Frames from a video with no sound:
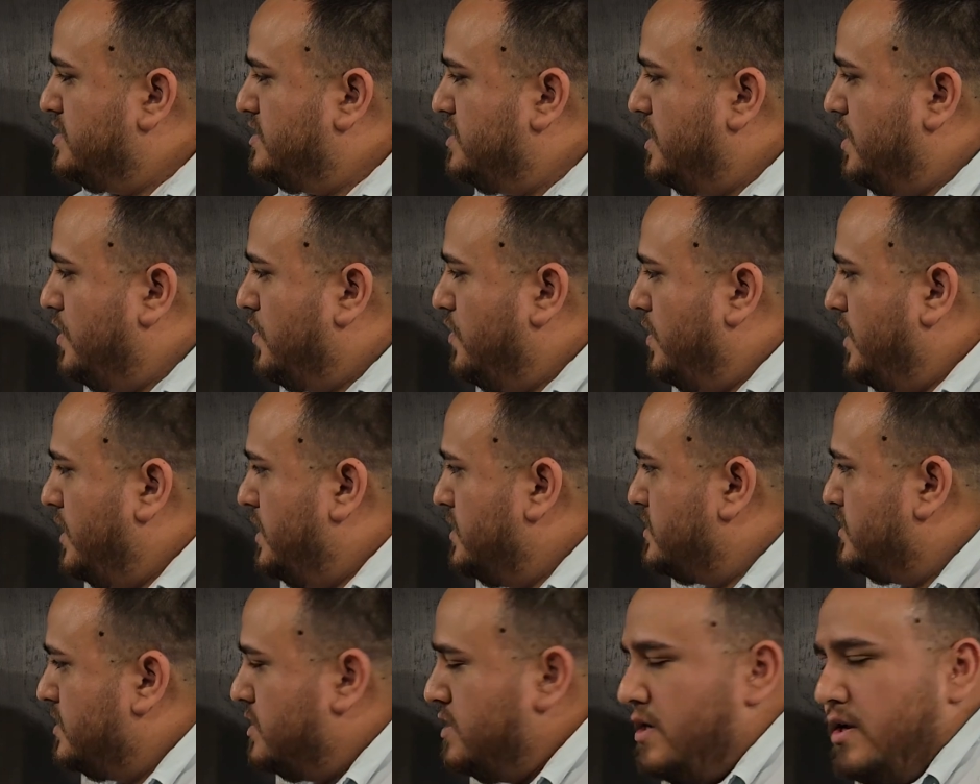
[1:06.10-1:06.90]
in
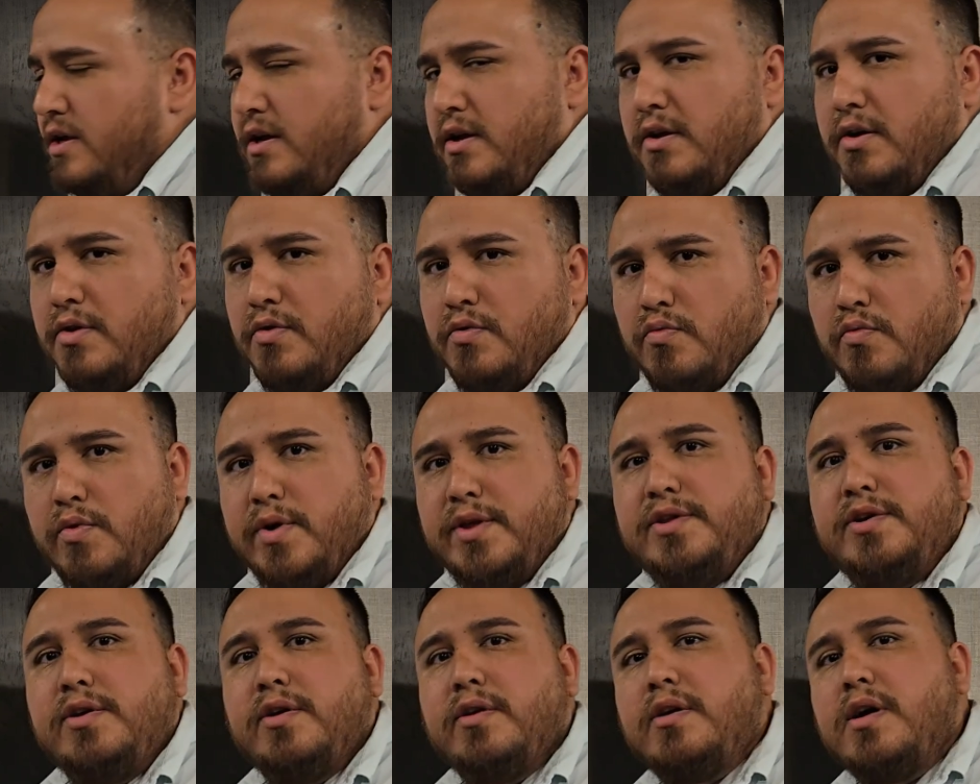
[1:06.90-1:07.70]
series
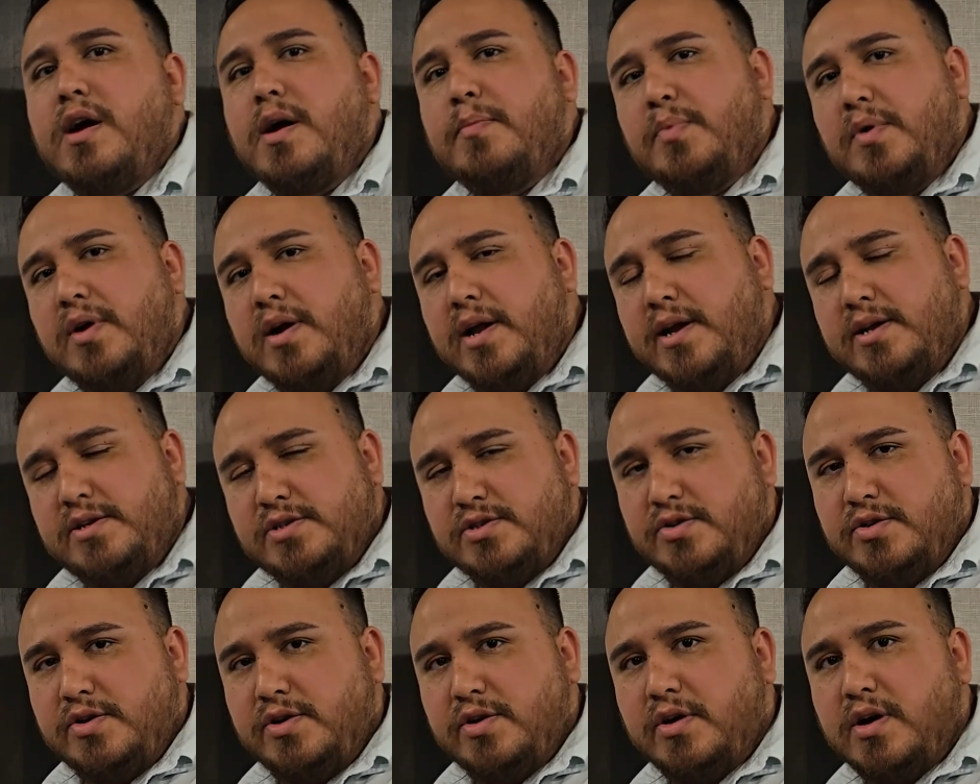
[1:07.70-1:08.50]
with your copper
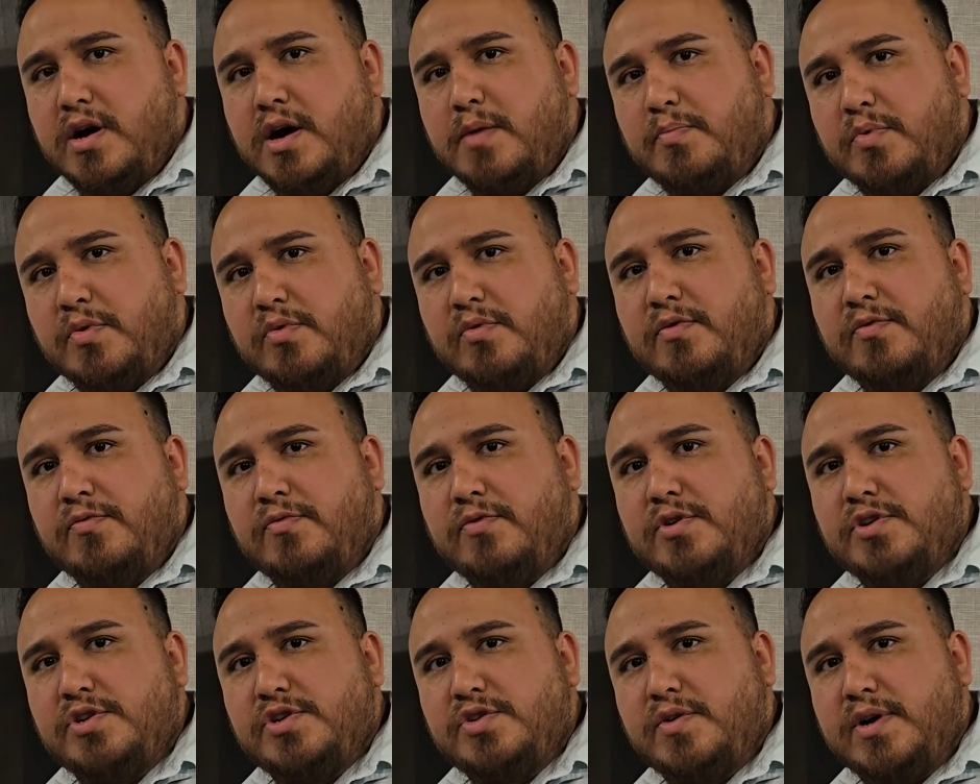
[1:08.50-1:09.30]
lines or your copper
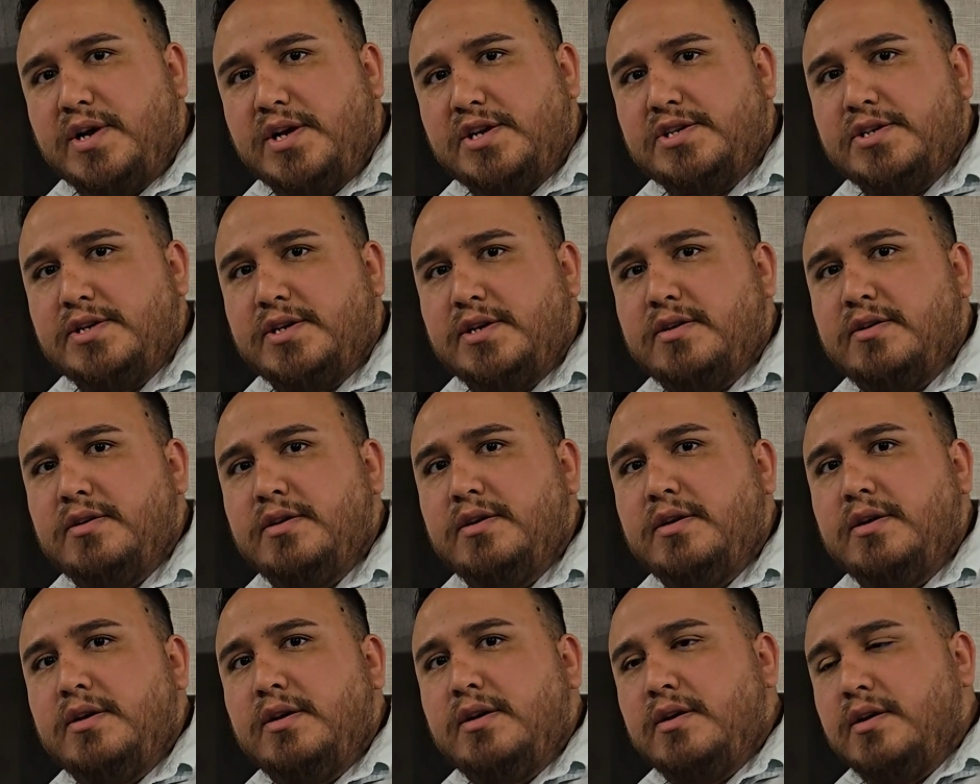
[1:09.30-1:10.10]
refrigeration
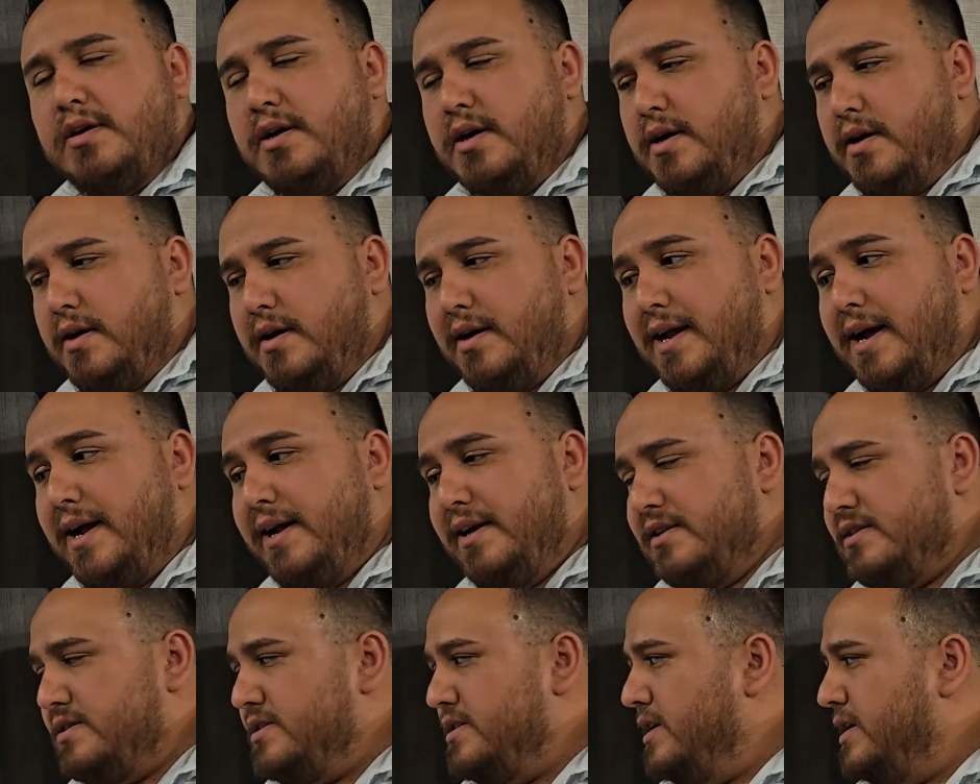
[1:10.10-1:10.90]

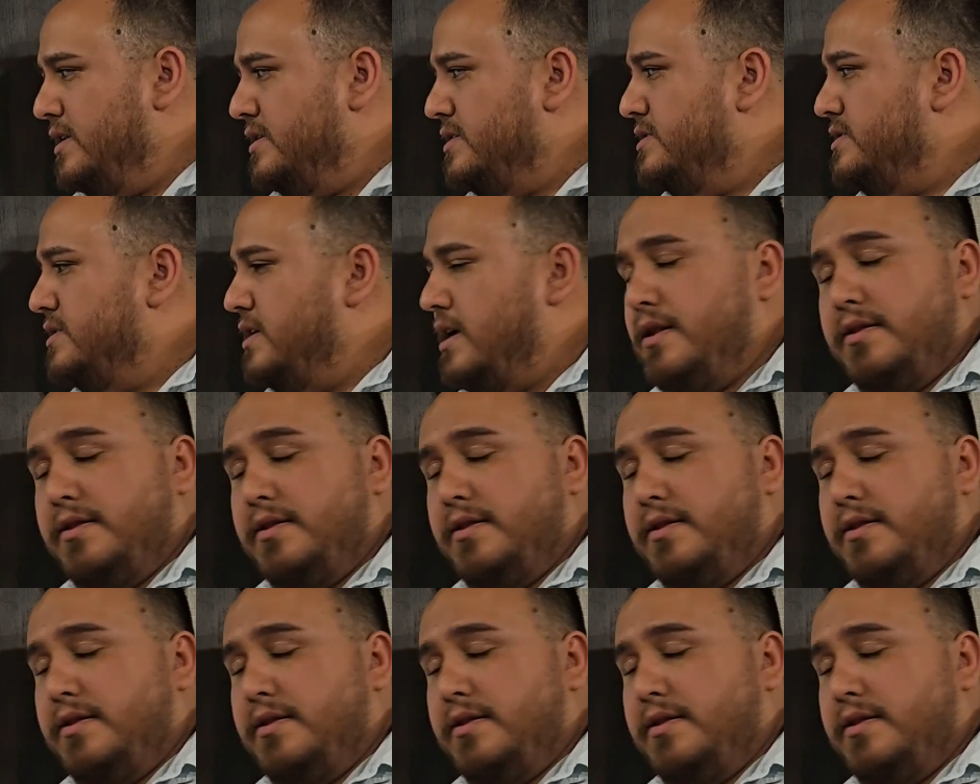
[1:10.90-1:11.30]
line sets.